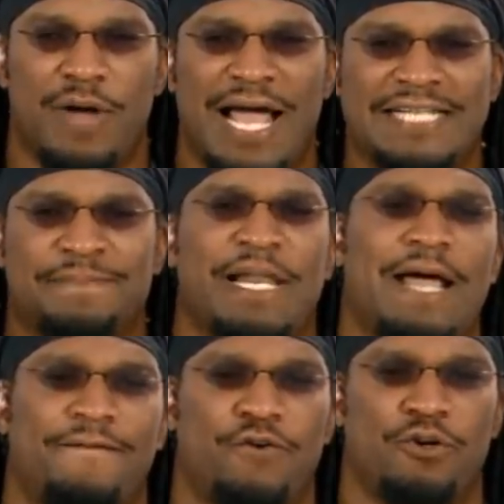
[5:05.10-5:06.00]
as
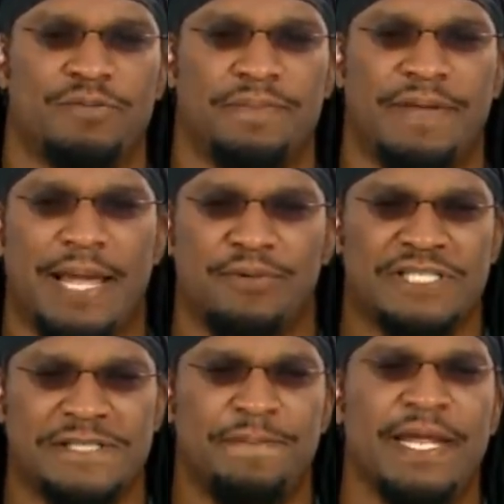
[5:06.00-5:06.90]
platforms and being able
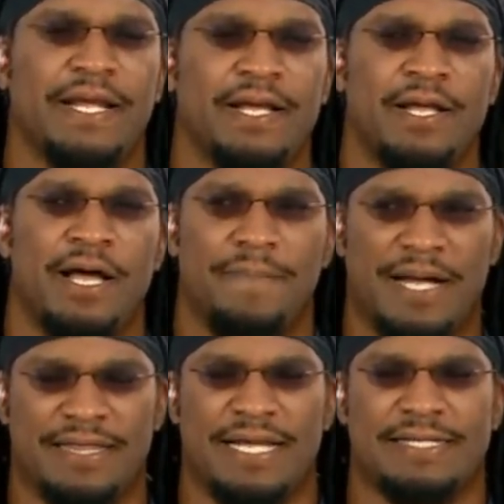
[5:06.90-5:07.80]
to speak
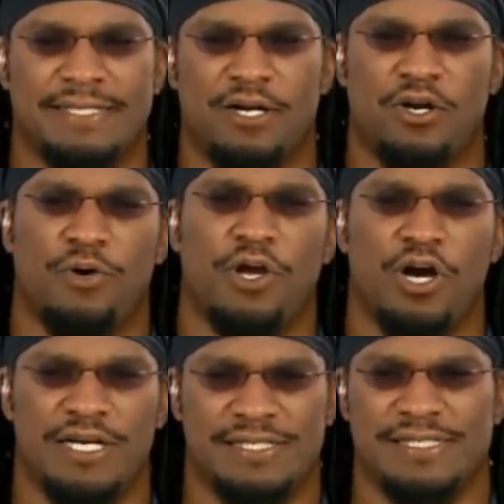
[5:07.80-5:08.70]
about things that are going
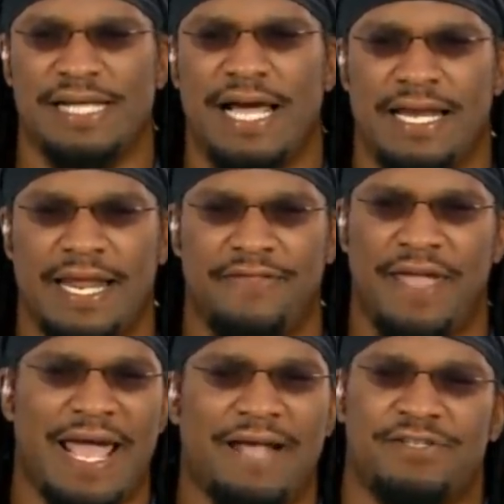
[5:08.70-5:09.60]
on in society, and
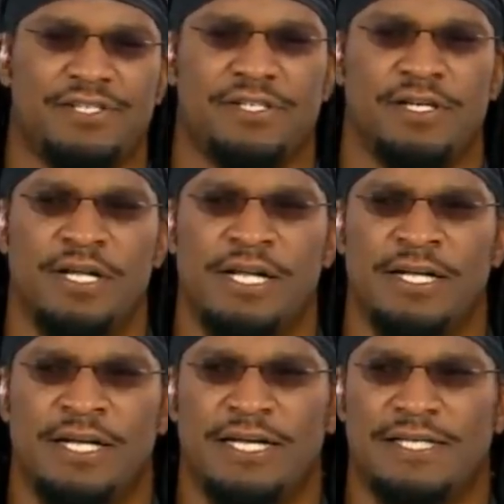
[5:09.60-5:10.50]
they have such a
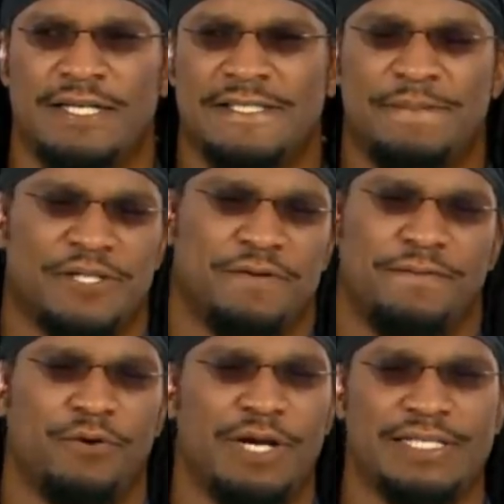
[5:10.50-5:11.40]

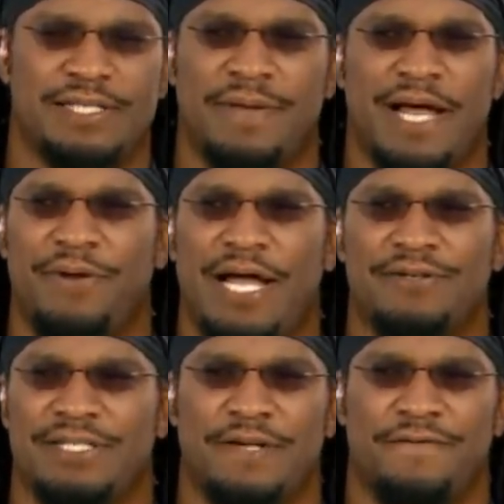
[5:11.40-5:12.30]
special voice. I mean, when I
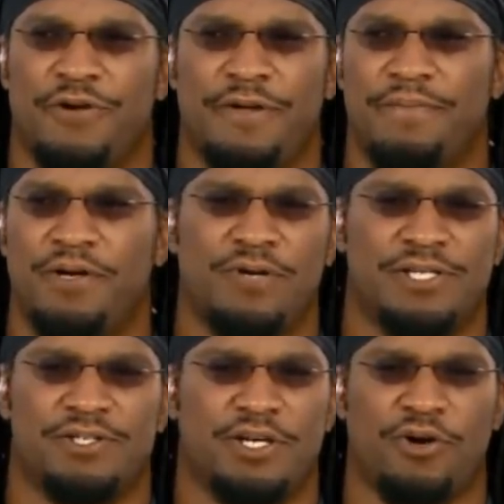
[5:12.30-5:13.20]
was interviewing Bill
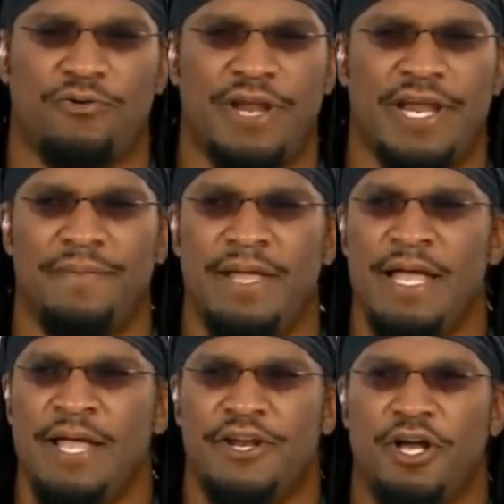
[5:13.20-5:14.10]
Russell and Kareem,
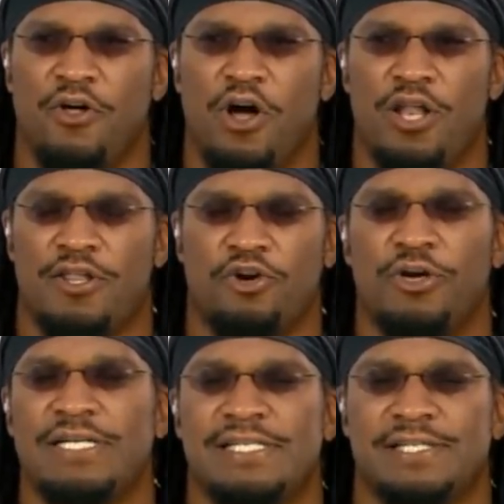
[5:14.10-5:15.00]
all the
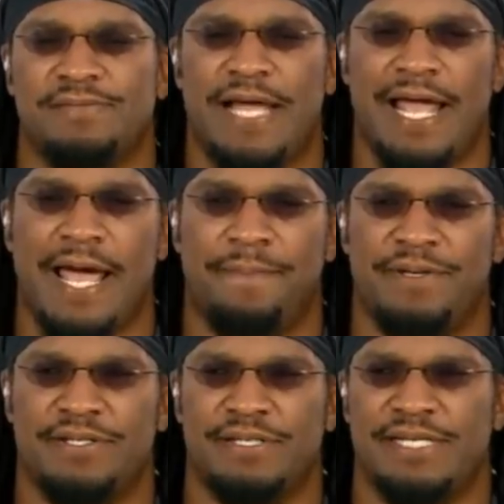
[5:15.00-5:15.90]
criticism that
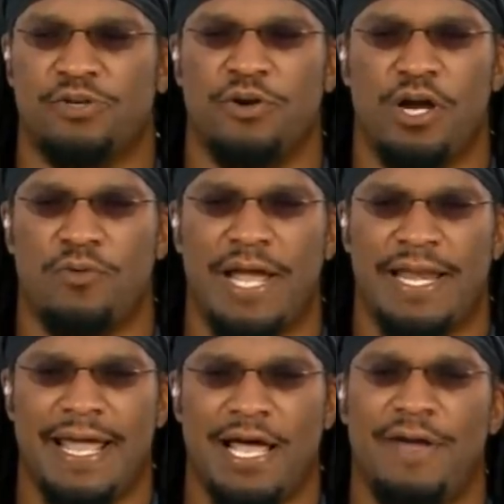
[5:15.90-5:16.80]
happens that's going on
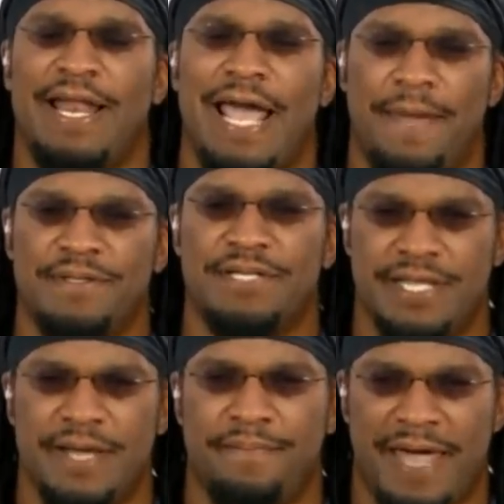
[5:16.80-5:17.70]
right now, it happened
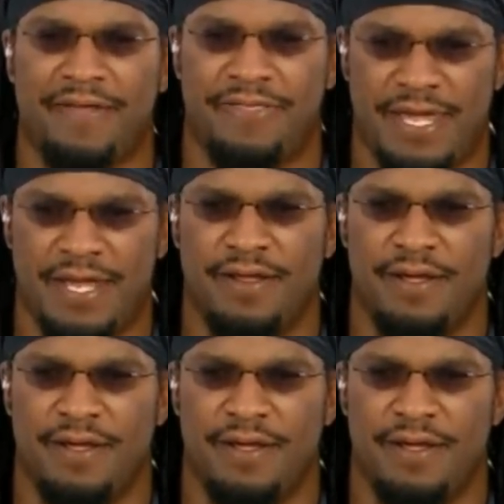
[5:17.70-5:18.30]
to them back then.